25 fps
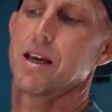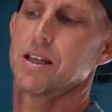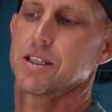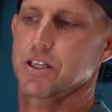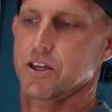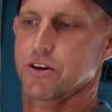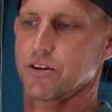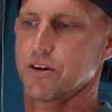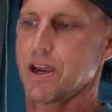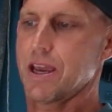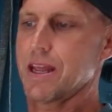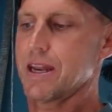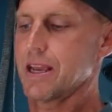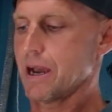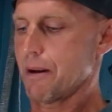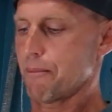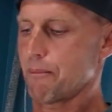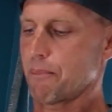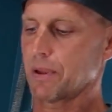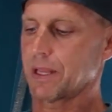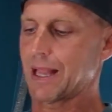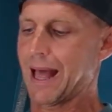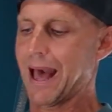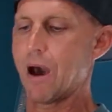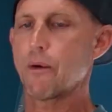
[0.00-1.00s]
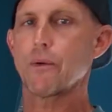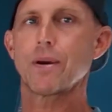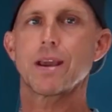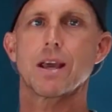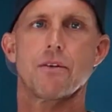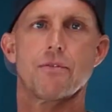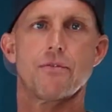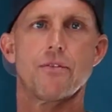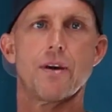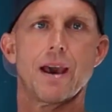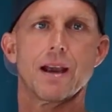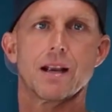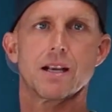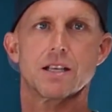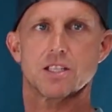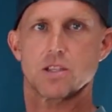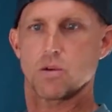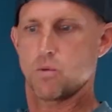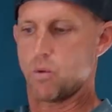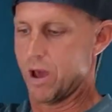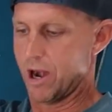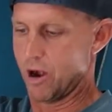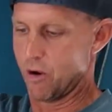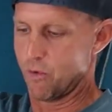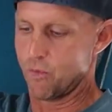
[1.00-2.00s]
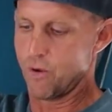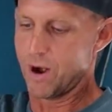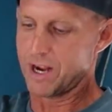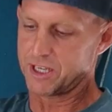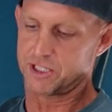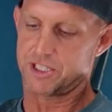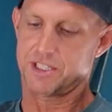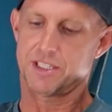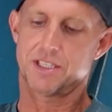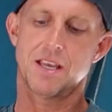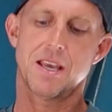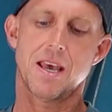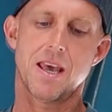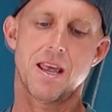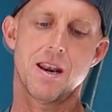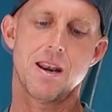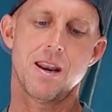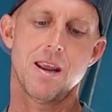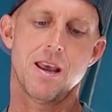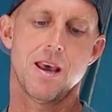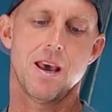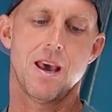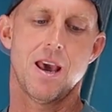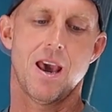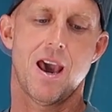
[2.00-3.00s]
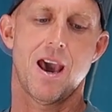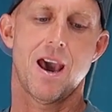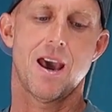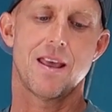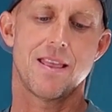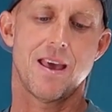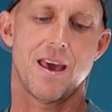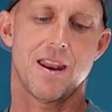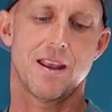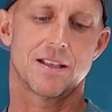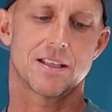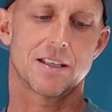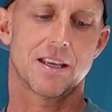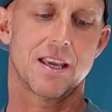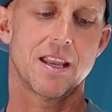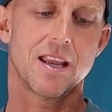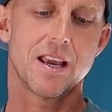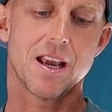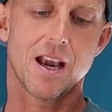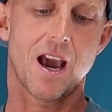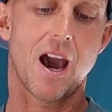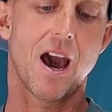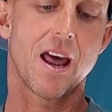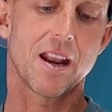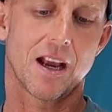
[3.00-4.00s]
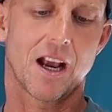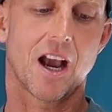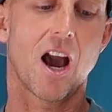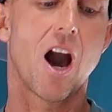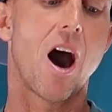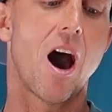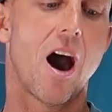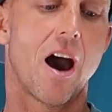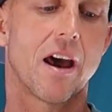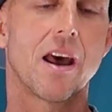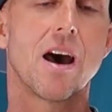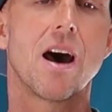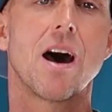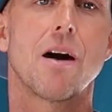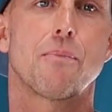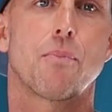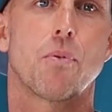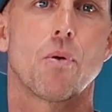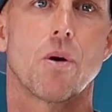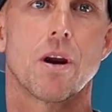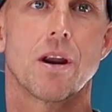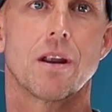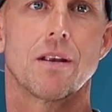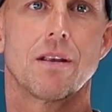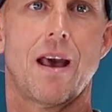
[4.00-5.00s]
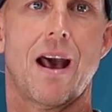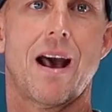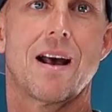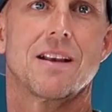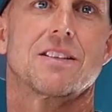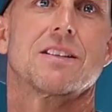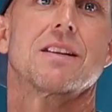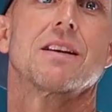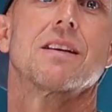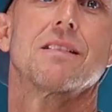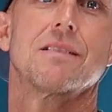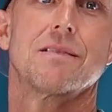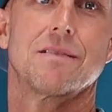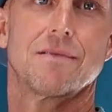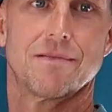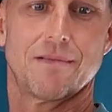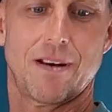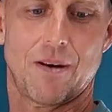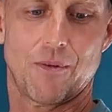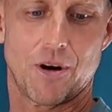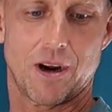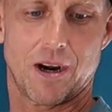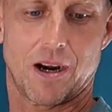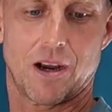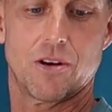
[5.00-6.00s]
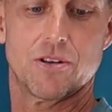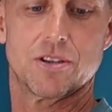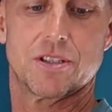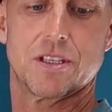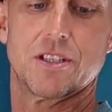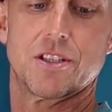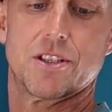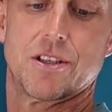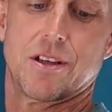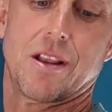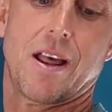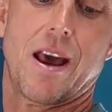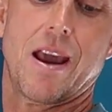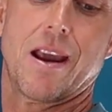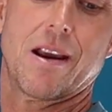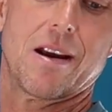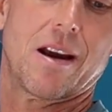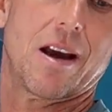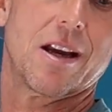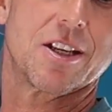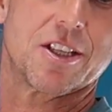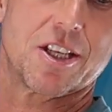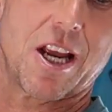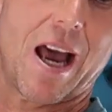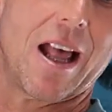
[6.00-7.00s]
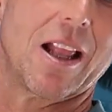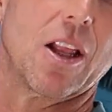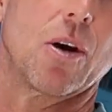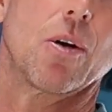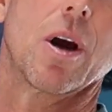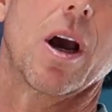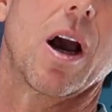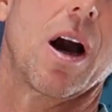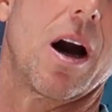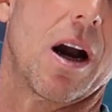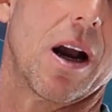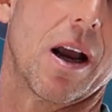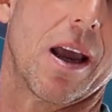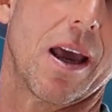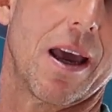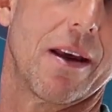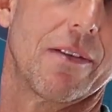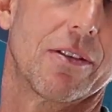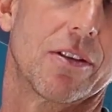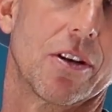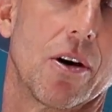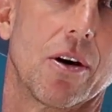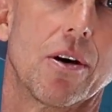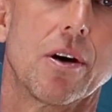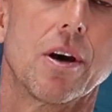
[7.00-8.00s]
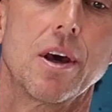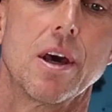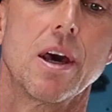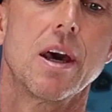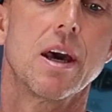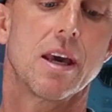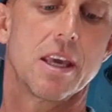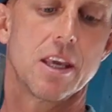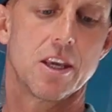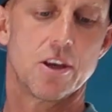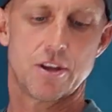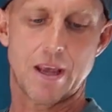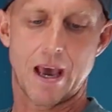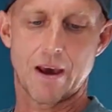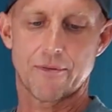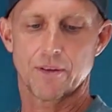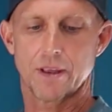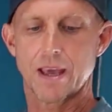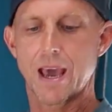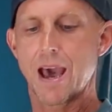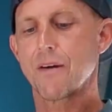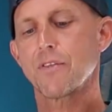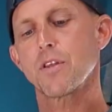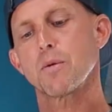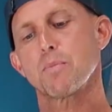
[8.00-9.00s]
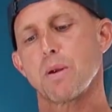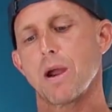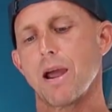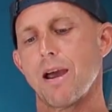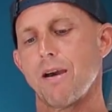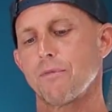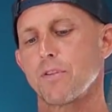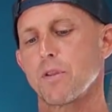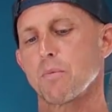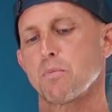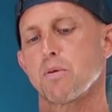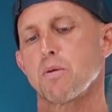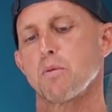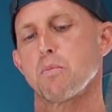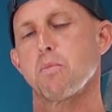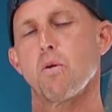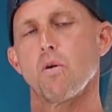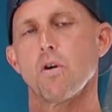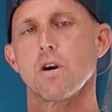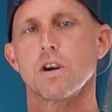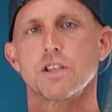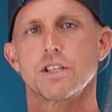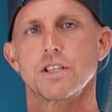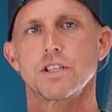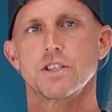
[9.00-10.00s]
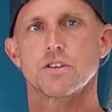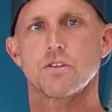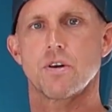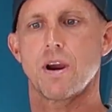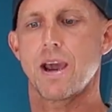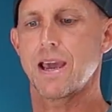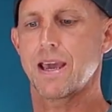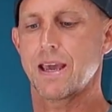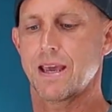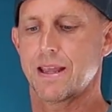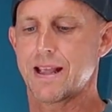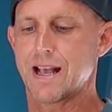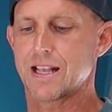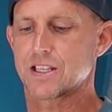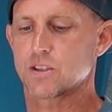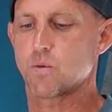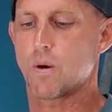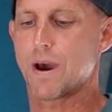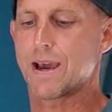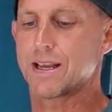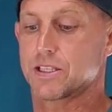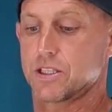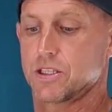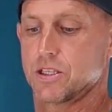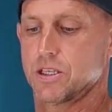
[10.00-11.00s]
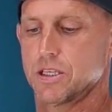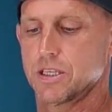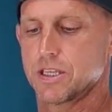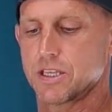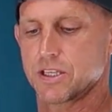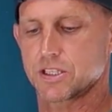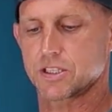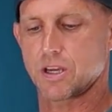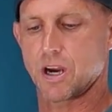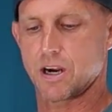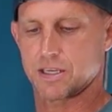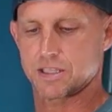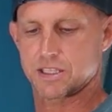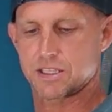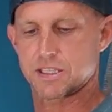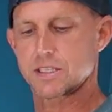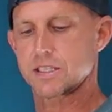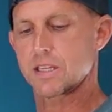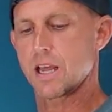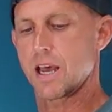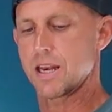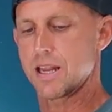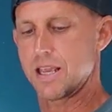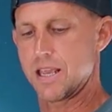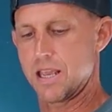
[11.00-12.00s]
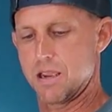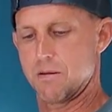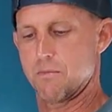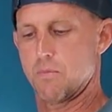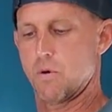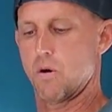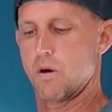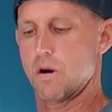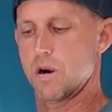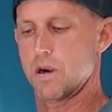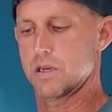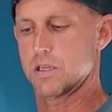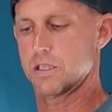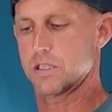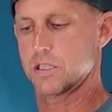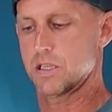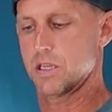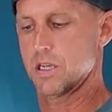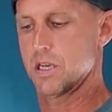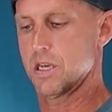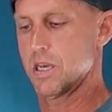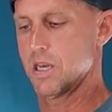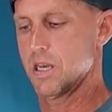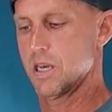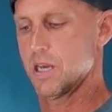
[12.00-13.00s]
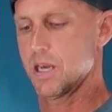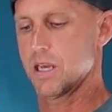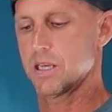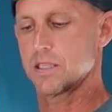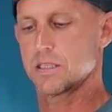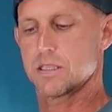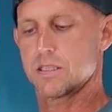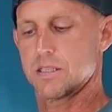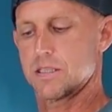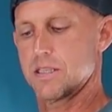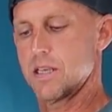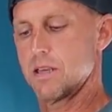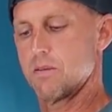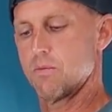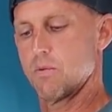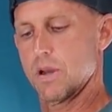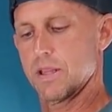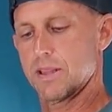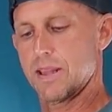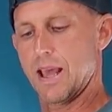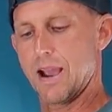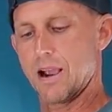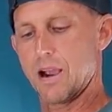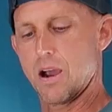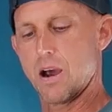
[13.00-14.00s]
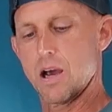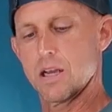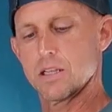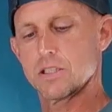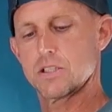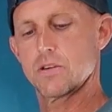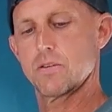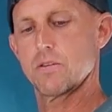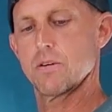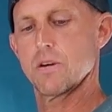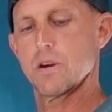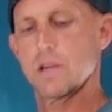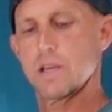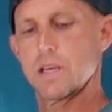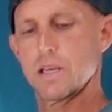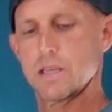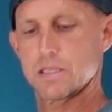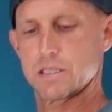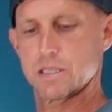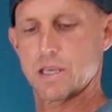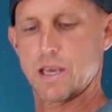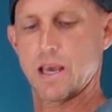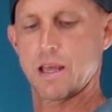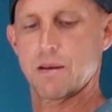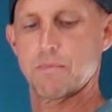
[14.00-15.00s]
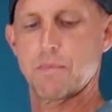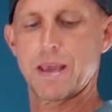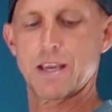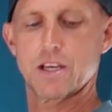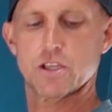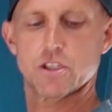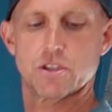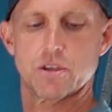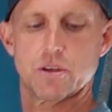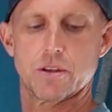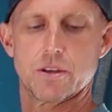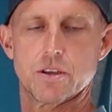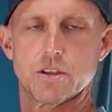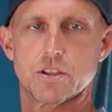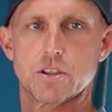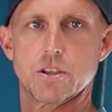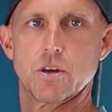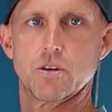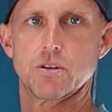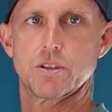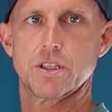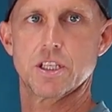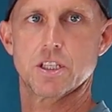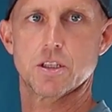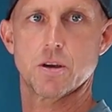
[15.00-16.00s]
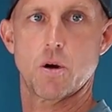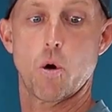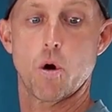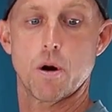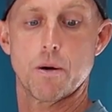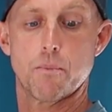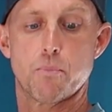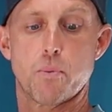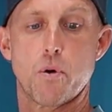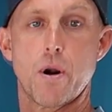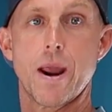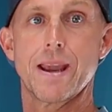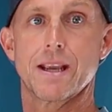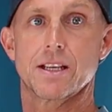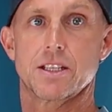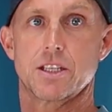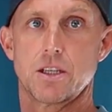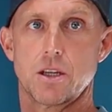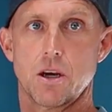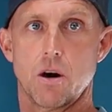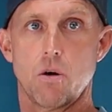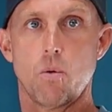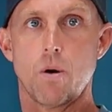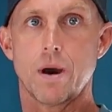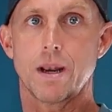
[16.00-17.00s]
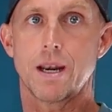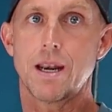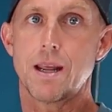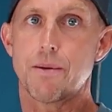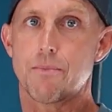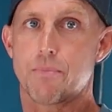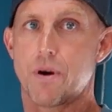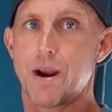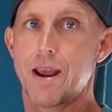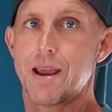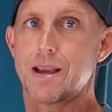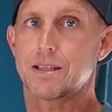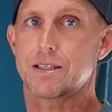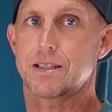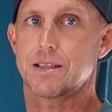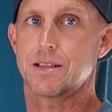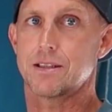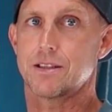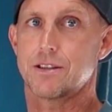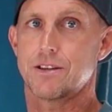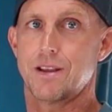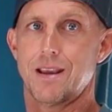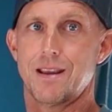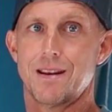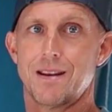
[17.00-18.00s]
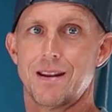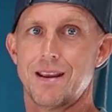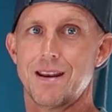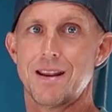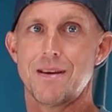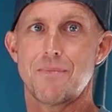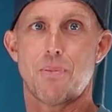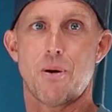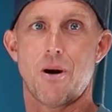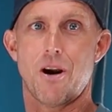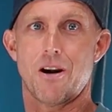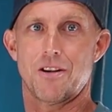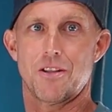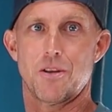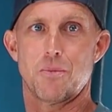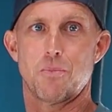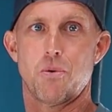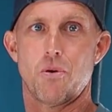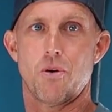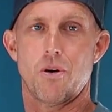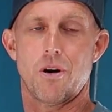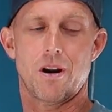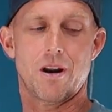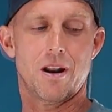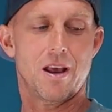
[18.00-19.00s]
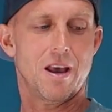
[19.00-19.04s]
it's creating a plowing effect. Because the water rushes in and then it's getting kind of caught up where it has to, where it goes into like a shallow concave. So you definitely have to have the proportions right, and that's why it's good to start studying boards and see what that contour is and make sure there's no or breaks. You don't want any breaks in any part of the board.